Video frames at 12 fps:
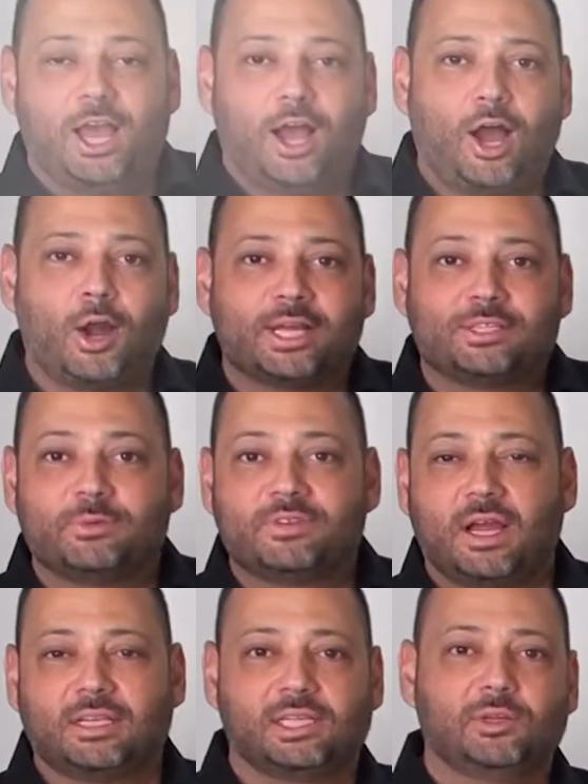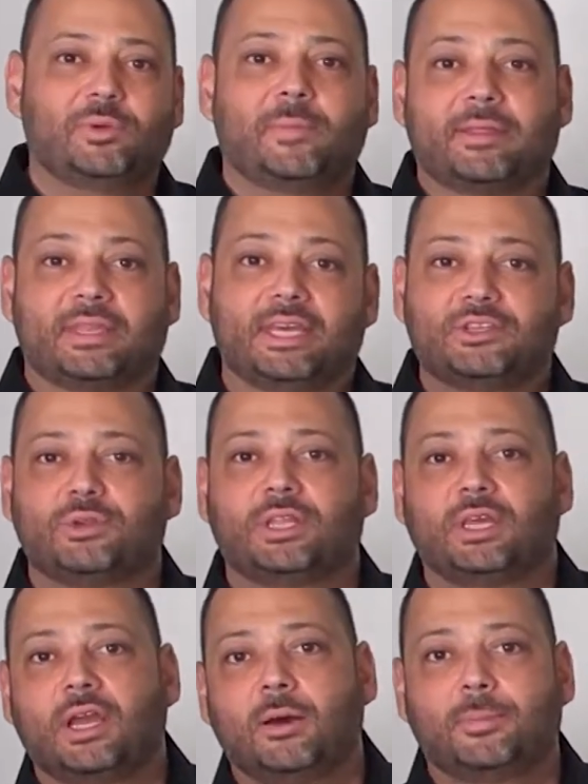All right, so we talked a little bit about the history of
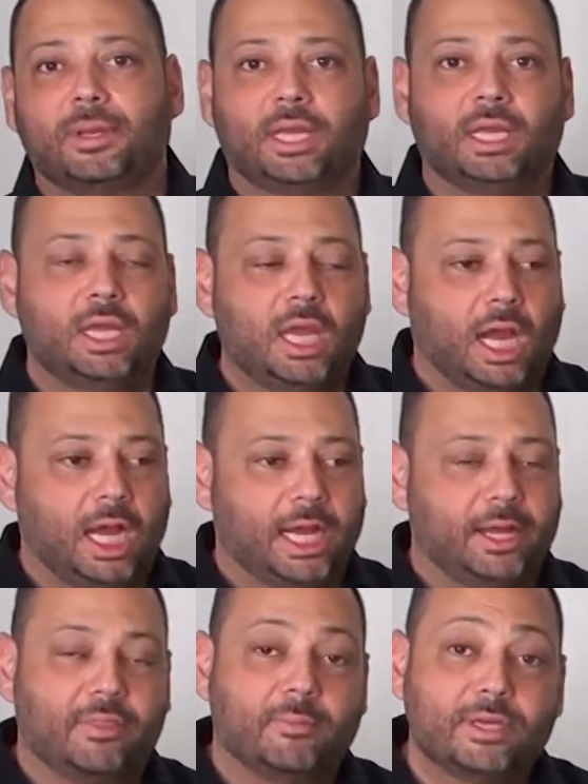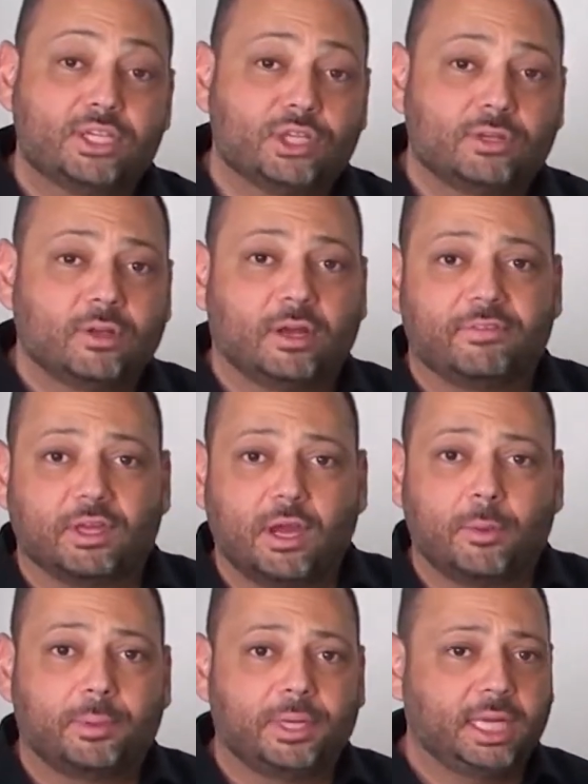the company, the mission of the
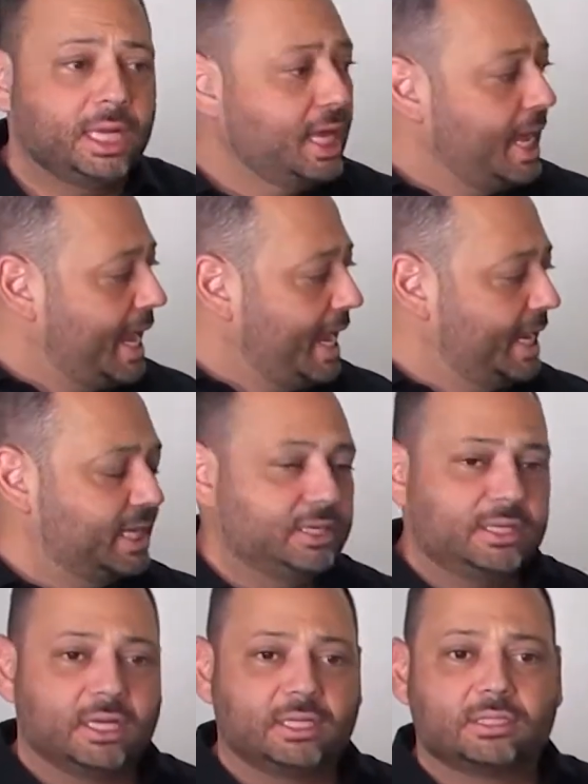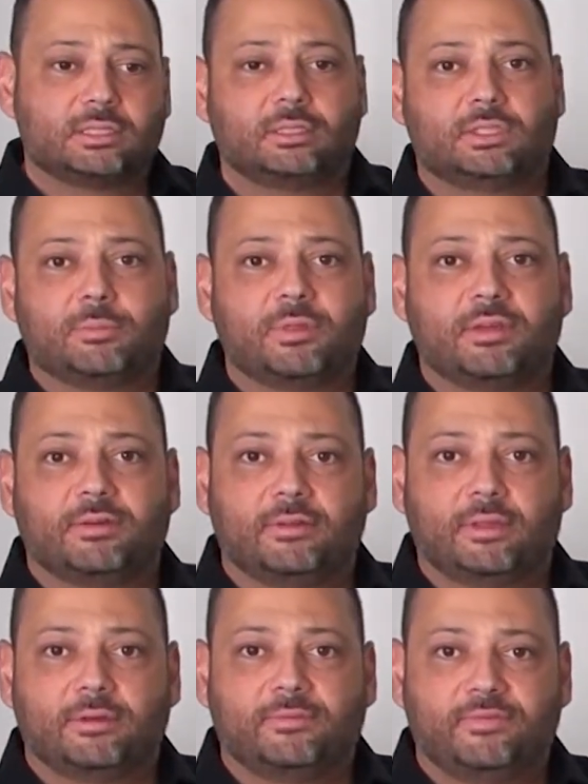company, and some of
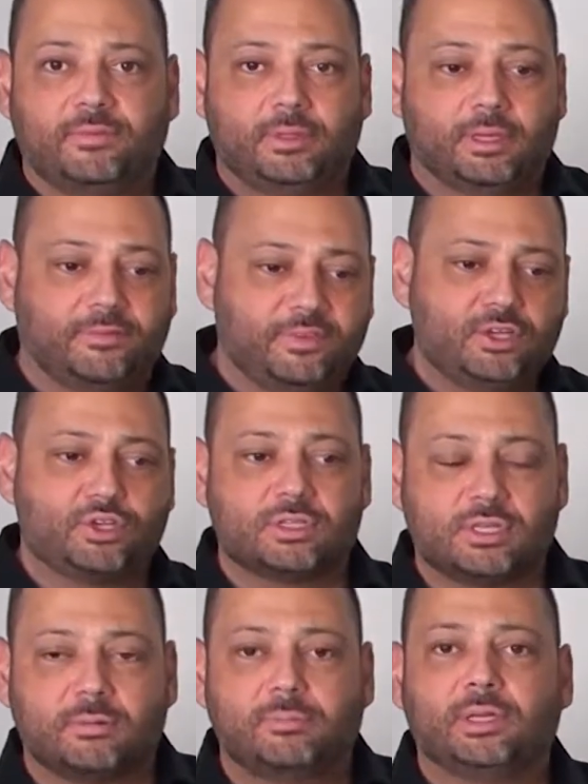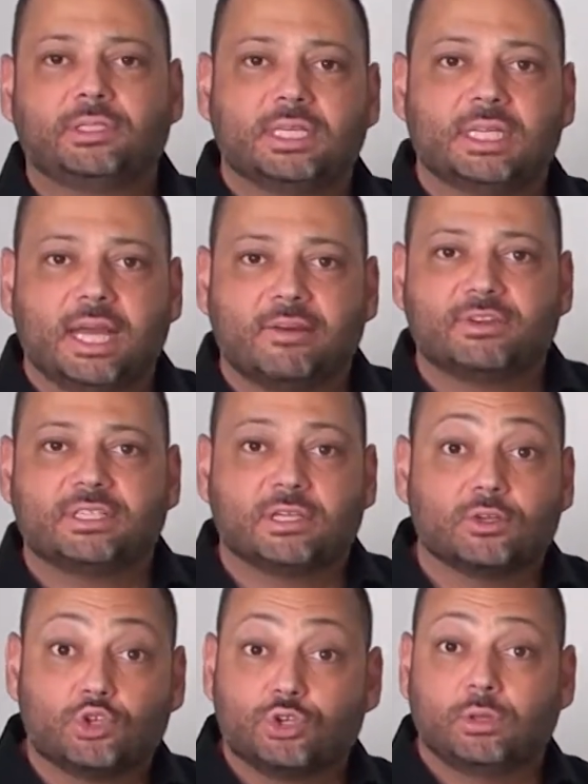the features that are built into every
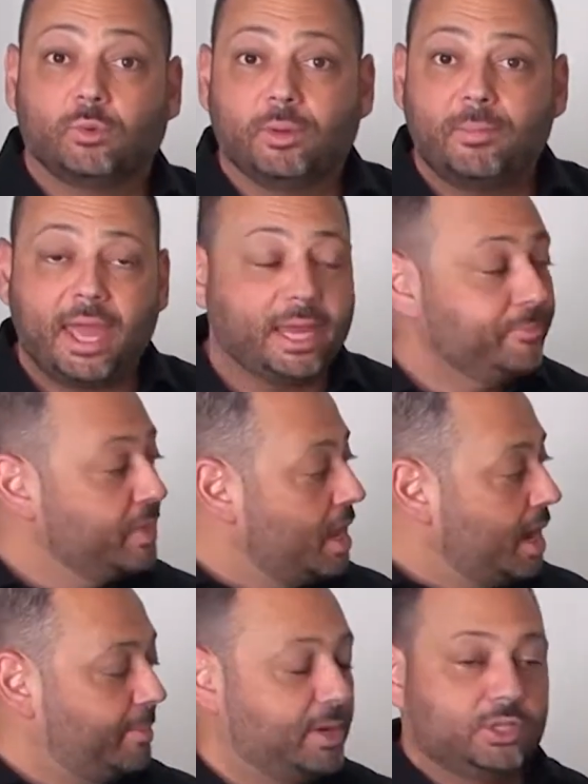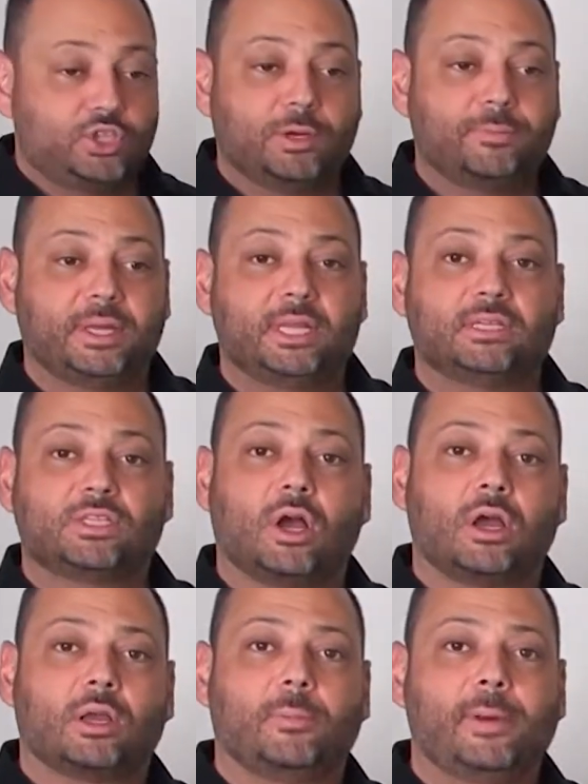single shoe that we make. I'm going to jump in and
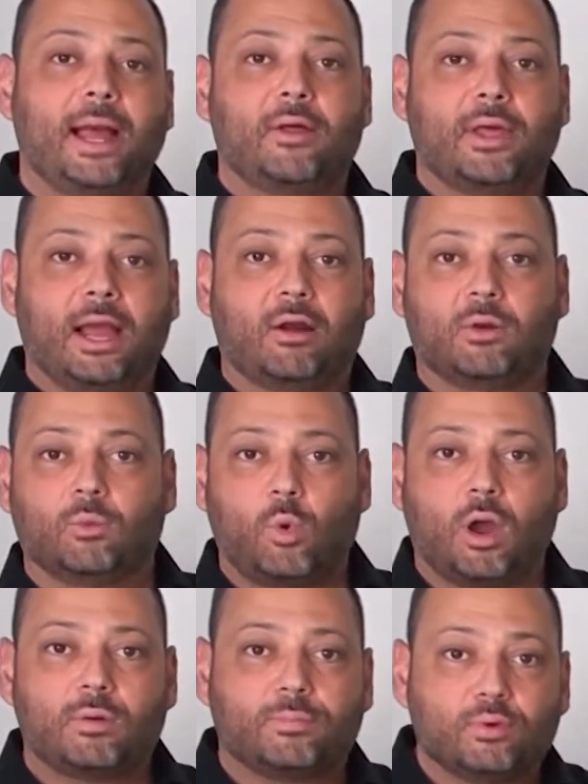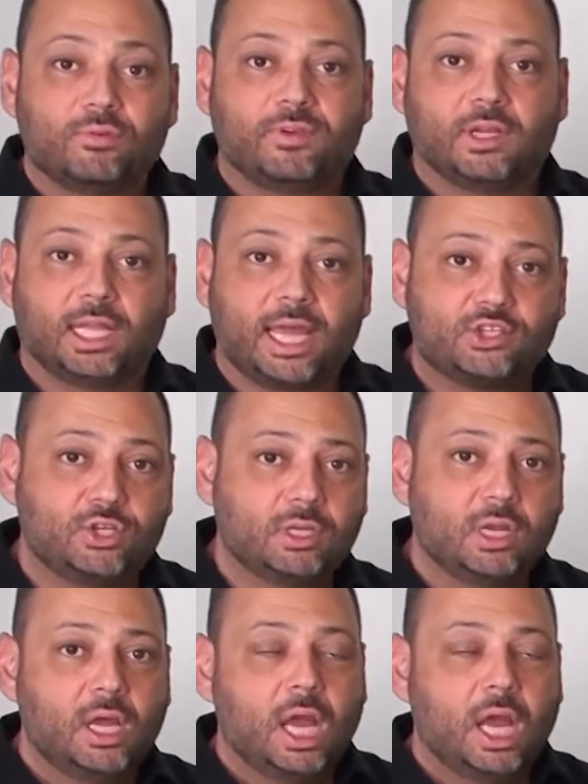talk about our waterproof collection.